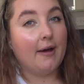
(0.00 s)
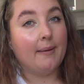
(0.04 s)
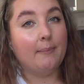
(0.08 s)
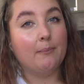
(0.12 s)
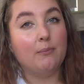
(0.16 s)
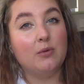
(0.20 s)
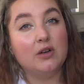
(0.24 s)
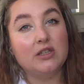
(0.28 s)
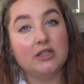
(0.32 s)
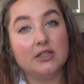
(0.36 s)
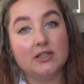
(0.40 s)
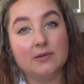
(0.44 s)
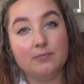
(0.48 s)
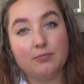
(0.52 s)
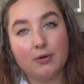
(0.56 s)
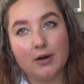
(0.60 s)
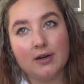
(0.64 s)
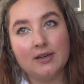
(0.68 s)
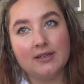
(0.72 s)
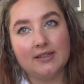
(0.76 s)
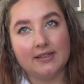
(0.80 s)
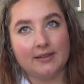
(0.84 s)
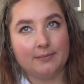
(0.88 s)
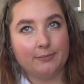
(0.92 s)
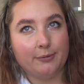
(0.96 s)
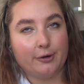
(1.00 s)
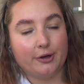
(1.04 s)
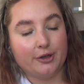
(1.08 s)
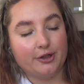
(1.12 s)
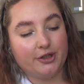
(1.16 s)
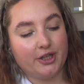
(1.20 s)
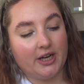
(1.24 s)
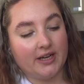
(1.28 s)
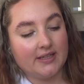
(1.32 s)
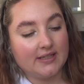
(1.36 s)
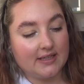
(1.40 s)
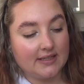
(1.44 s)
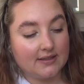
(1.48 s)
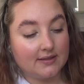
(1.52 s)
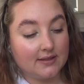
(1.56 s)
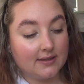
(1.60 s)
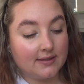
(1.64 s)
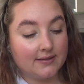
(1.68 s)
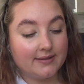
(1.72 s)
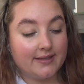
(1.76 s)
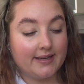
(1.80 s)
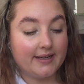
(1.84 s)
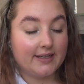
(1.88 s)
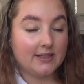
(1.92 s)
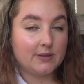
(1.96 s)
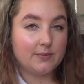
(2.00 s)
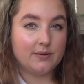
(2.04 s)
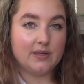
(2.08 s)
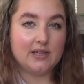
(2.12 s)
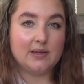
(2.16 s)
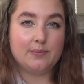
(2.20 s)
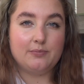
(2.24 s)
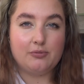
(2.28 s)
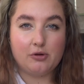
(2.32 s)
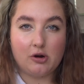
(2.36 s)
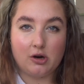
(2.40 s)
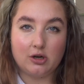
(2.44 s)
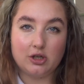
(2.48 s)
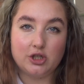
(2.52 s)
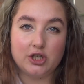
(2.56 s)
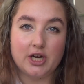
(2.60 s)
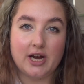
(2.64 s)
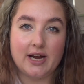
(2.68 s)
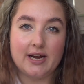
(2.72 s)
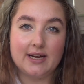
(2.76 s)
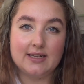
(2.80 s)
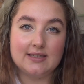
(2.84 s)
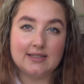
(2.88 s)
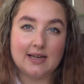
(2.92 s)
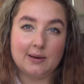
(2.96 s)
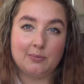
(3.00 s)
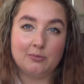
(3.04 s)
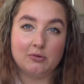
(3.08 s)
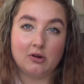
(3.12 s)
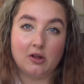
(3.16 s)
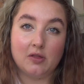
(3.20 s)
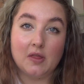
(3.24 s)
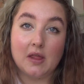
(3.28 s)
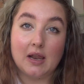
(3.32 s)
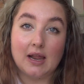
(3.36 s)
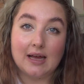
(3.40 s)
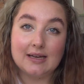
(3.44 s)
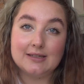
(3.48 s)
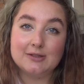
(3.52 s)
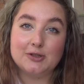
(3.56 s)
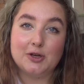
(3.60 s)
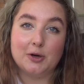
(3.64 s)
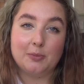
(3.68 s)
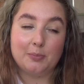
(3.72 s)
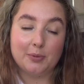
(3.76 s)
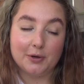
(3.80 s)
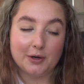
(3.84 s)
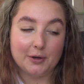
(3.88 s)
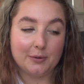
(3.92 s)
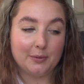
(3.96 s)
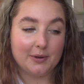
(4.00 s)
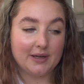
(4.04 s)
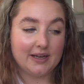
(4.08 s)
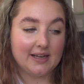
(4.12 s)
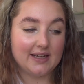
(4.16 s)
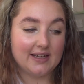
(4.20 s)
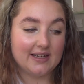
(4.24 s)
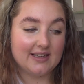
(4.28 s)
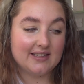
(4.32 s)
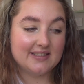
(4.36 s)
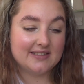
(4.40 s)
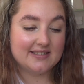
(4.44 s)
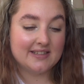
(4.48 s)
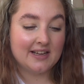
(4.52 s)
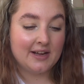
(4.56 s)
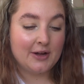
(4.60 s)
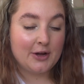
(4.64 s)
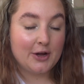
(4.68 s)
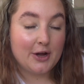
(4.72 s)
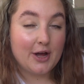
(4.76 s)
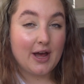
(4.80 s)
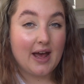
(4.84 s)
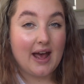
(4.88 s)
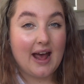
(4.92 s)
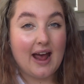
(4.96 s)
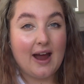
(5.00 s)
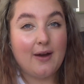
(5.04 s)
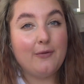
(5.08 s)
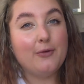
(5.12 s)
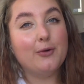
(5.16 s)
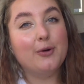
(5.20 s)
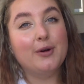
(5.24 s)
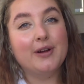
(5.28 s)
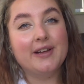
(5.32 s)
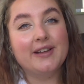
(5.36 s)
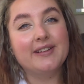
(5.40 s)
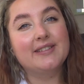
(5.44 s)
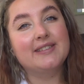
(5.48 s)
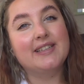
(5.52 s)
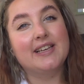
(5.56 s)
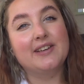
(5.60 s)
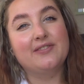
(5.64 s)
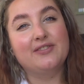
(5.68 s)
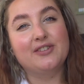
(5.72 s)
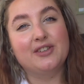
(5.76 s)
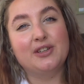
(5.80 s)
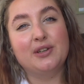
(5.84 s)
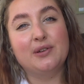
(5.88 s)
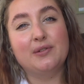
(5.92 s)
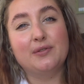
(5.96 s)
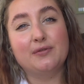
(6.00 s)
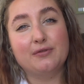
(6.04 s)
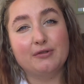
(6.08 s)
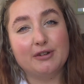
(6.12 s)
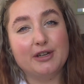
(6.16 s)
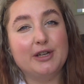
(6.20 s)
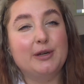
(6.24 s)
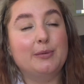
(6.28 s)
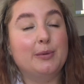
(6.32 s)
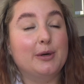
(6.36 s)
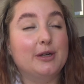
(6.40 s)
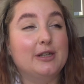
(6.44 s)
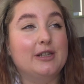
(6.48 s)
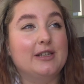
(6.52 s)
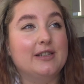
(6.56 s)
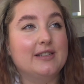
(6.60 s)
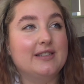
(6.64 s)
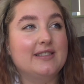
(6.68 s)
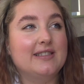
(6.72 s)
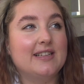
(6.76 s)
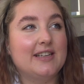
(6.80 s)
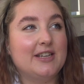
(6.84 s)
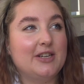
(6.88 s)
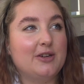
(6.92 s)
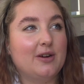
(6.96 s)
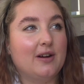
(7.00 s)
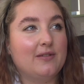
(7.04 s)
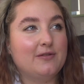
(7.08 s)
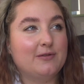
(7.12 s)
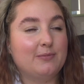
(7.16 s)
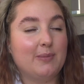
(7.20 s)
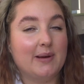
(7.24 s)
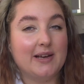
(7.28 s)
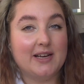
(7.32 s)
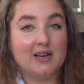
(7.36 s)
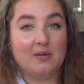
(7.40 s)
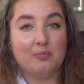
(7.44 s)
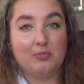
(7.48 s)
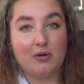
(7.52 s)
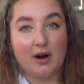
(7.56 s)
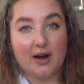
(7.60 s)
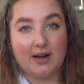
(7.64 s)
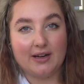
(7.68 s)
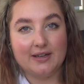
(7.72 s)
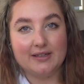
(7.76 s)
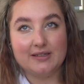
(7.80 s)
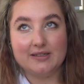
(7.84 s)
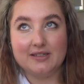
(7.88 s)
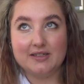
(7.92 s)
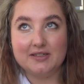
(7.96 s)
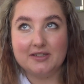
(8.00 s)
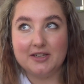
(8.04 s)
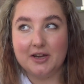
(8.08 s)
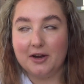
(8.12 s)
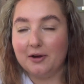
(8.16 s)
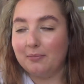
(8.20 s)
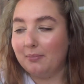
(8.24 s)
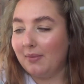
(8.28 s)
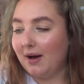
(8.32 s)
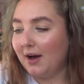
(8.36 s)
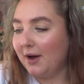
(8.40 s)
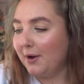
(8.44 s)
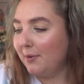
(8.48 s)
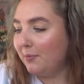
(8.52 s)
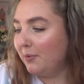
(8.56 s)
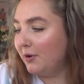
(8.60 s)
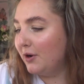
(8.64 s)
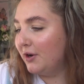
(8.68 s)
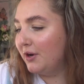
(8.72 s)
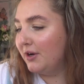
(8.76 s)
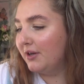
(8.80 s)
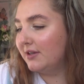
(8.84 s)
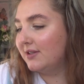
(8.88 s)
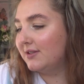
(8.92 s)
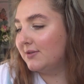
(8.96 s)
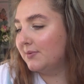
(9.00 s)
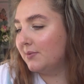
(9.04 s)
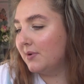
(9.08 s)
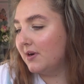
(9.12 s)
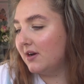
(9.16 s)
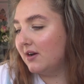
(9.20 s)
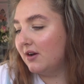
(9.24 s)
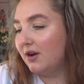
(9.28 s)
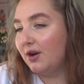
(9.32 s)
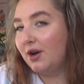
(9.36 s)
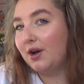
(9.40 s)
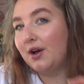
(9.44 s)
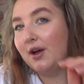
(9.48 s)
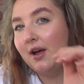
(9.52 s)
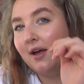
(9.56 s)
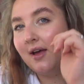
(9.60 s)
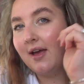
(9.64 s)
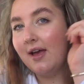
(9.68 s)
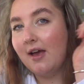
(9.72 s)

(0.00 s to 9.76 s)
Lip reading: which is a branding project. It's a 6-week project and we're on the last couple of weeks. Everyone gets given 3 words and you have to make a brand. So my words were